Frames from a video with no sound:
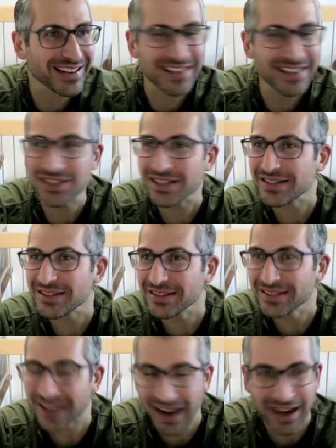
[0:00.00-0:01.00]
let's just
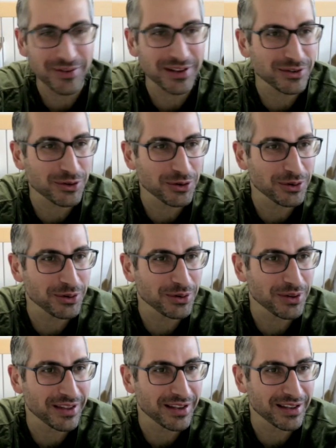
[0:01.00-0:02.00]
dive into
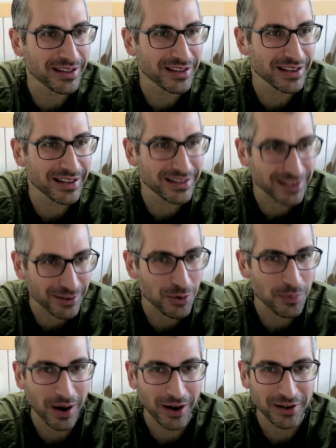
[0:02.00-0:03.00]
the
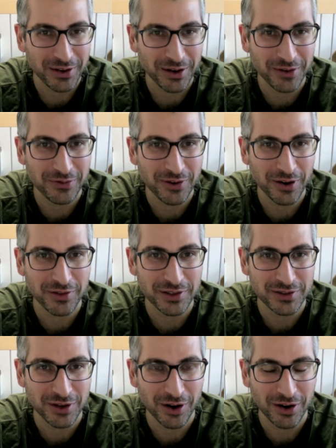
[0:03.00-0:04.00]
interview part of
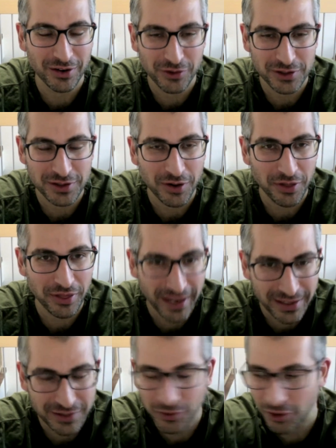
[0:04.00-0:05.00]
this talk. First of all,
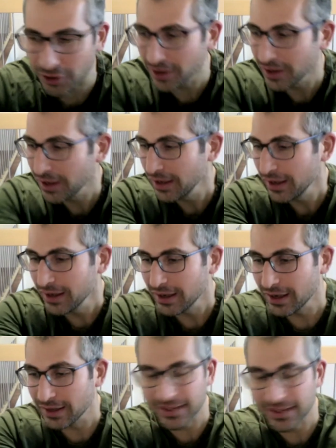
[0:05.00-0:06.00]
Thanks for
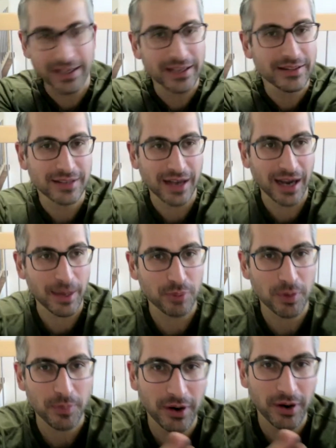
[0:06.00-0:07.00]
taking the time
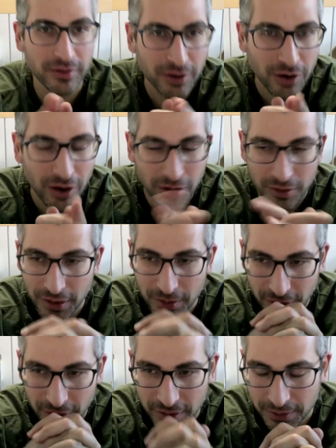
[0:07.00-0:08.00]
preparing
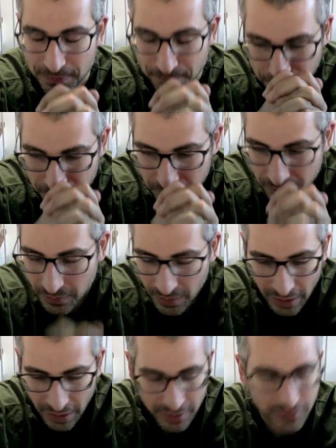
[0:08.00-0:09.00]

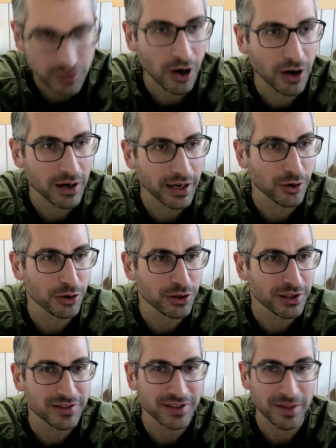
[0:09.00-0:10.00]
the talk. I know you
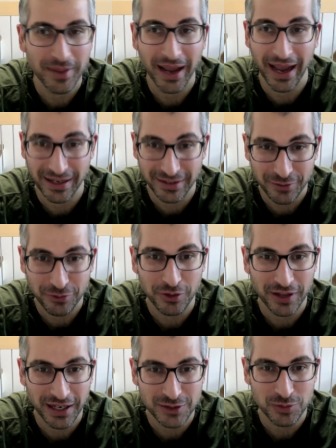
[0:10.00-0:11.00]
did some editing for
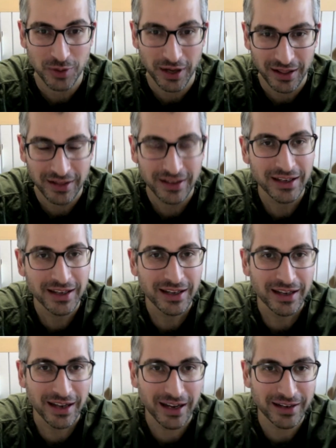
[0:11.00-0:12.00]
that as well,
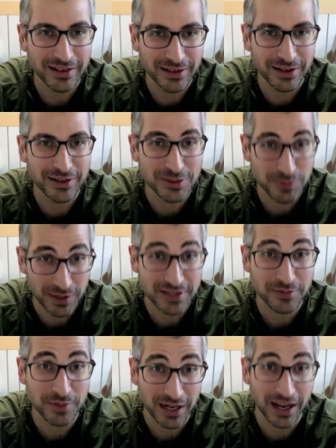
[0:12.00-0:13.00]
and this must
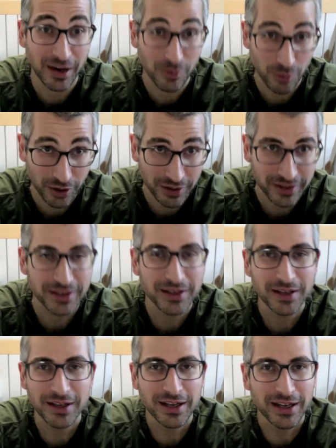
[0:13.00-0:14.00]
have been a lot of work.
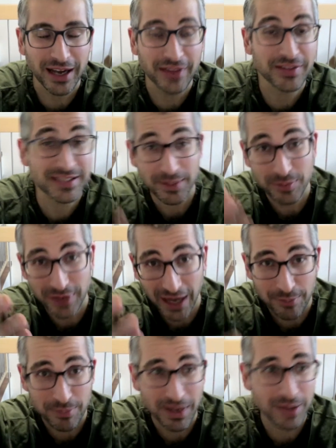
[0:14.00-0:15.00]
At the same
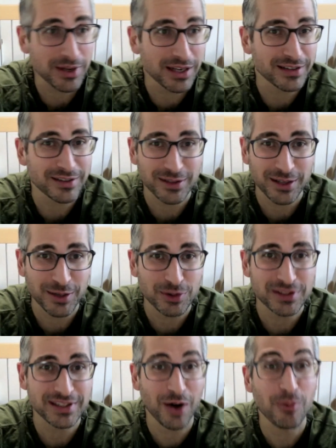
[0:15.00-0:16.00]
time, maybe it
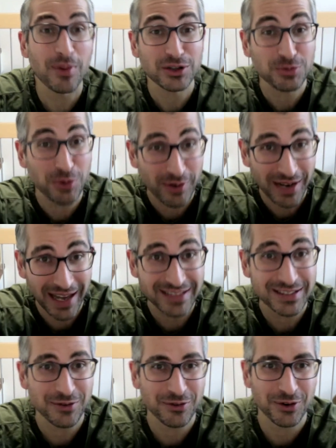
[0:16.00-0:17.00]
was now much more
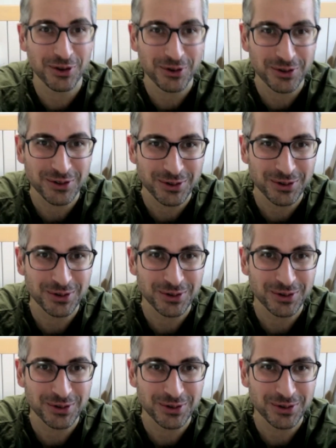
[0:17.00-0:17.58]
relaxing for you to